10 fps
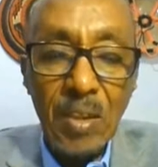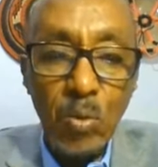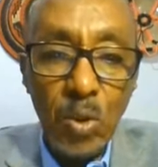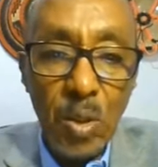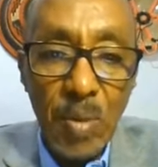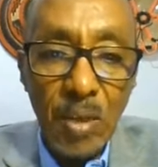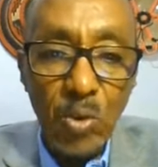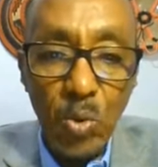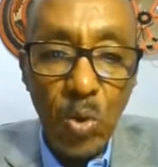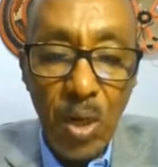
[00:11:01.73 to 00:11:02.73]
and it was
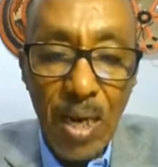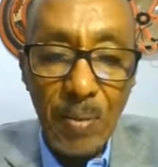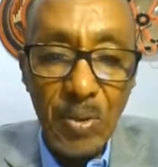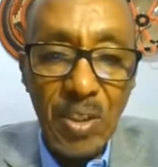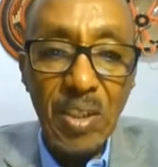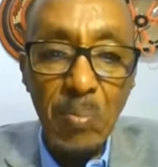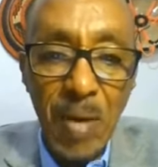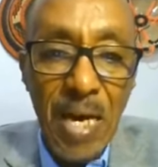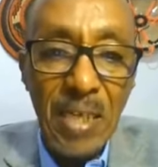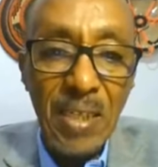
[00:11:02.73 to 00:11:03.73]
about to collapse, it
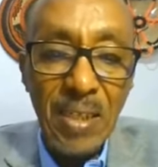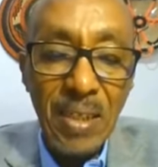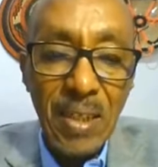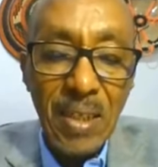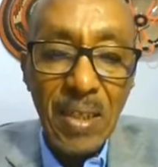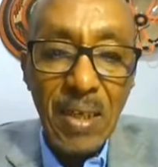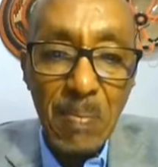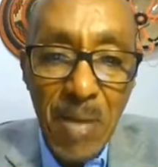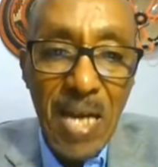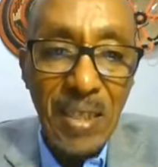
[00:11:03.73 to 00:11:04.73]
mined
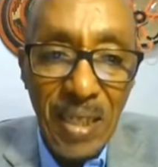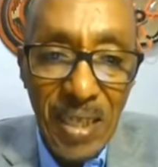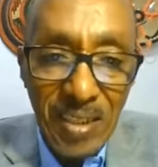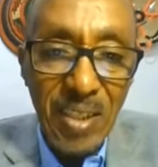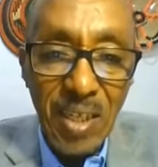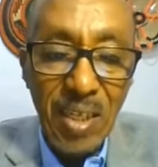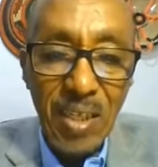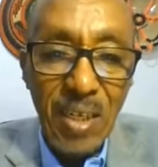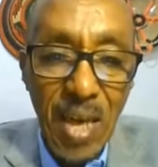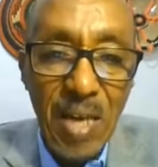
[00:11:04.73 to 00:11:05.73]

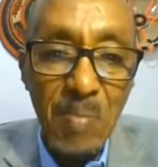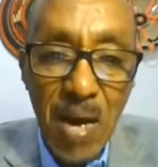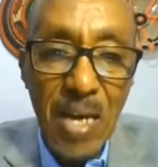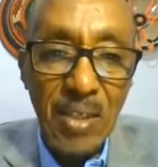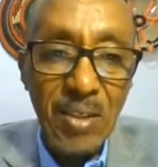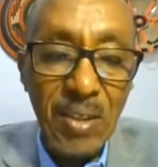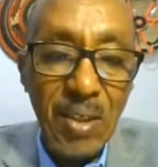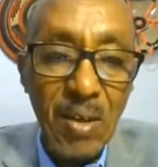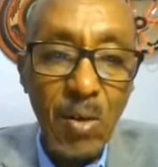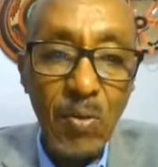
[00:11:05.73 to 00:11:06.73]
literally
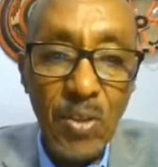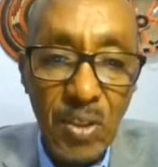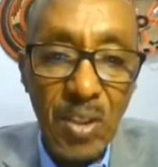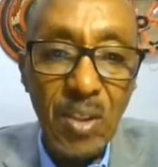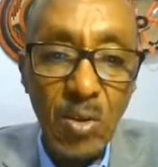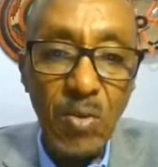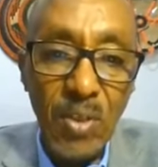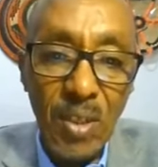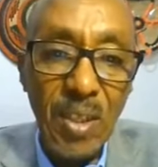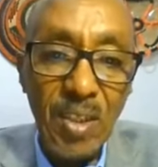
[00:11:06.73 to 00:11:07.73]
landmines of the city
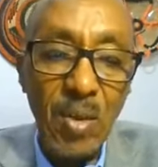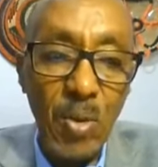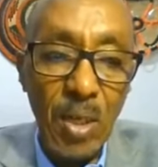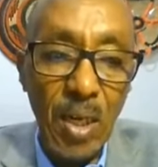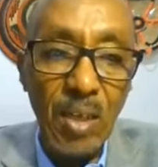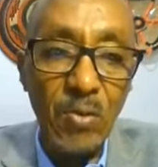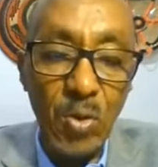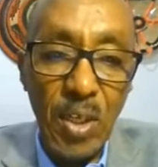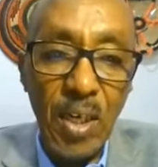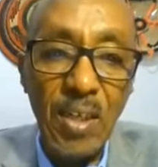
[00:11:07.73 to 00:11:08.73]
of Hargeisa, where I
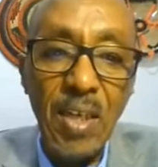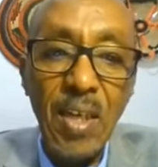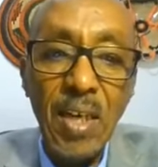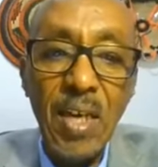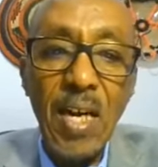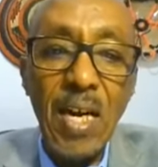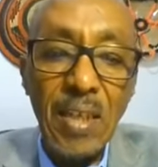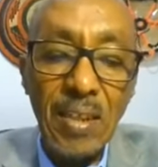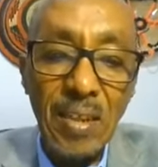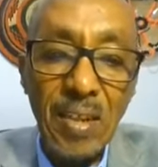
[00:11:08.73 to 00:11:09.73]
live today.
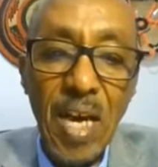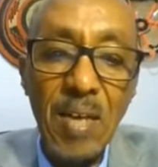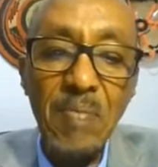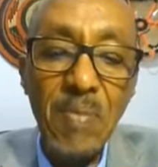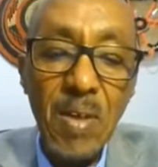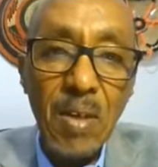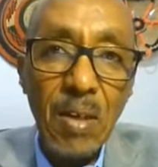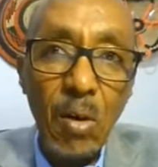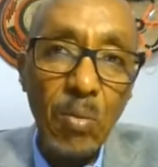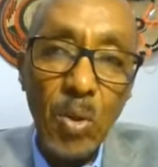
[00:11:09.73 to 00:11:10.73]
And at the time,
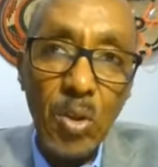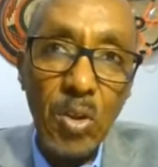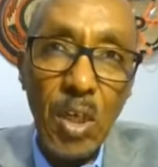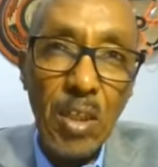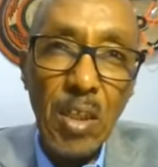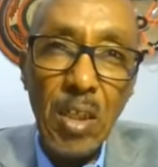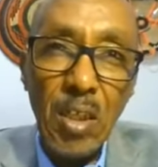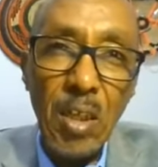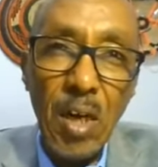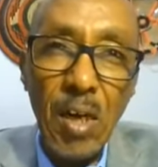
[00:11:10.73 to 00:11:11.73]
almost a
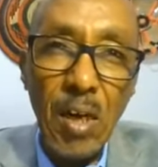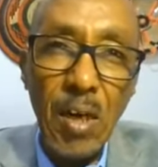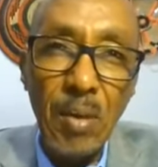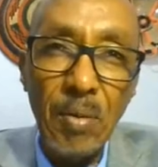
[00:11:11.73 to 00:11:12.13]
year